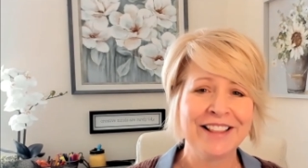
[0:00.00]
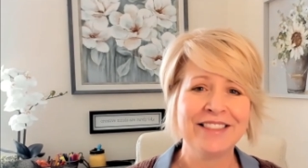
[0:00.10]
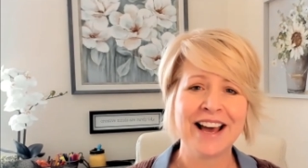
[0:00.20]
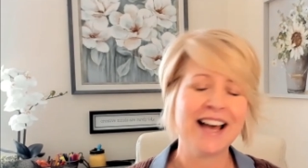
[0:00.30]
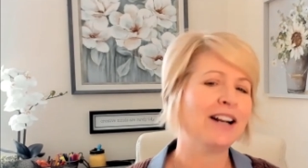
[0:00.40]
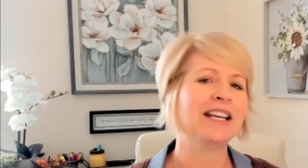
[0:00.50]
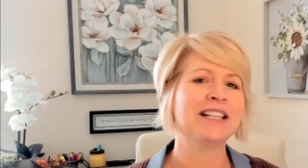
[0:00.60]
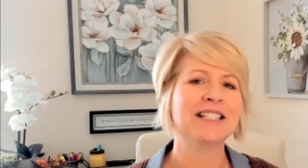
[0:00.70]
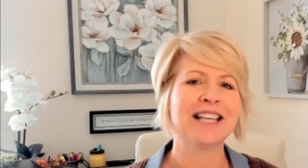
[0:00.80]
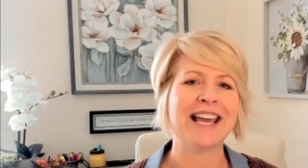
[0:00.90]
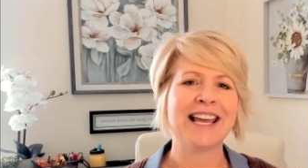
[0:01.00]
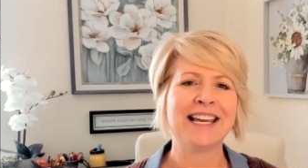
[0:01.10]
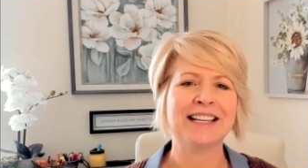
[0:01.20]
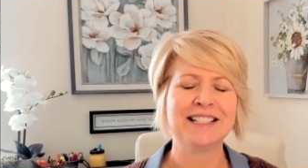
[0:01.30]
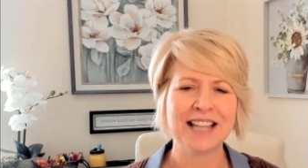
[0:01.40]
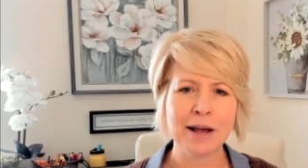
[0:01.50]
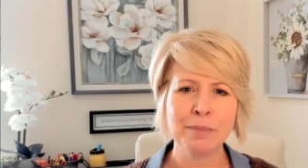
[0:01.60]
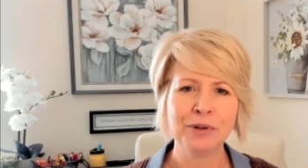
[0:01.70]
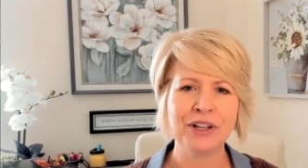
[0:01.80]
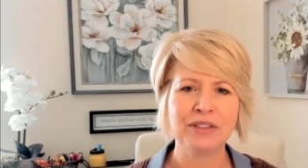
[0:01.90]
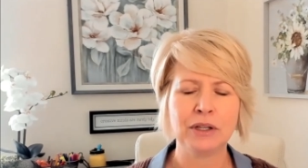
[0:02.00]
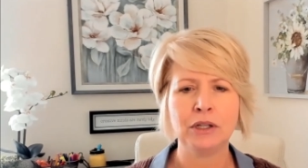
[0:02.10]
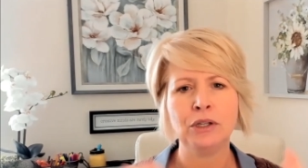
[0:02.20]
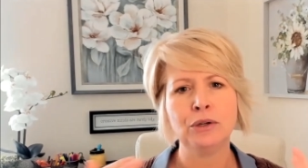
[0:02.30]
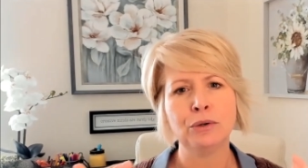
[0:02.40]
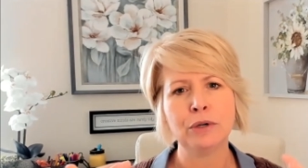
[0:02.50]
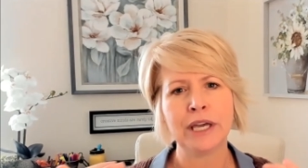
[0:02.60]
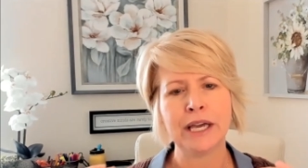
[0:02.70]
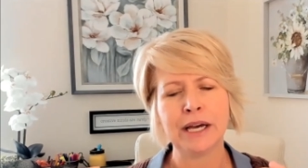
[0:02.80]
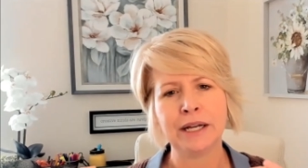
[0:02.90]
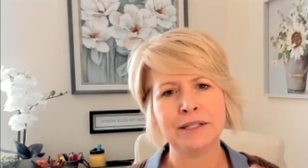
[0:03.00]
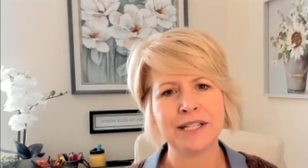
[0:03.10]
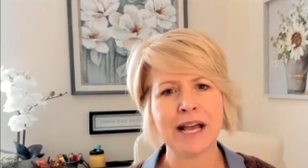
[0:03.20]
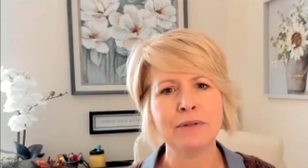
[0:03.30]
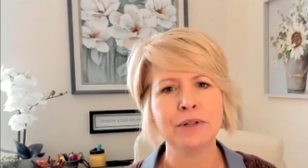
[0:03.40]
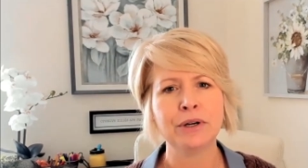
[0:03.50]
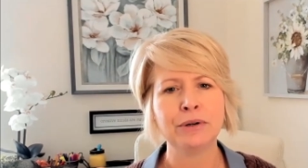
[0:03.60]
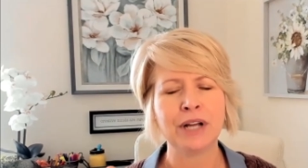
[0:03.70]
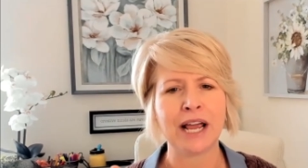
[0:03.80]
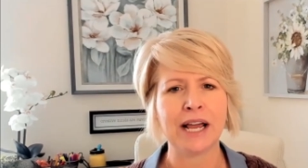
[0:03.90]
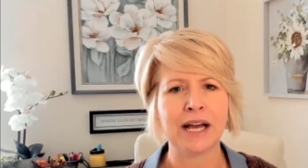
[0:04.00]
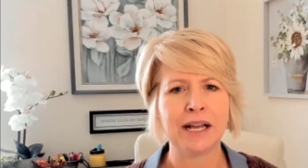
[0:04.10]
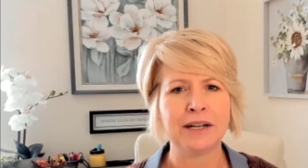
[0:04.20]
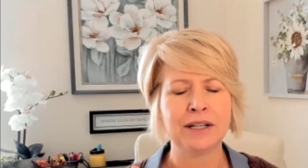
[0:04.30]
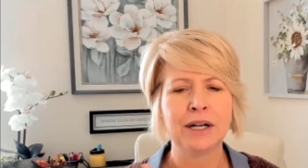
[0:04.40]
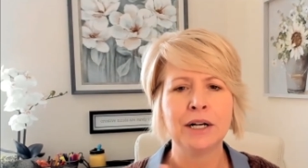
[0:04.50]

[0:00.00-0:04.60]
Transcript: that is a template that you can download and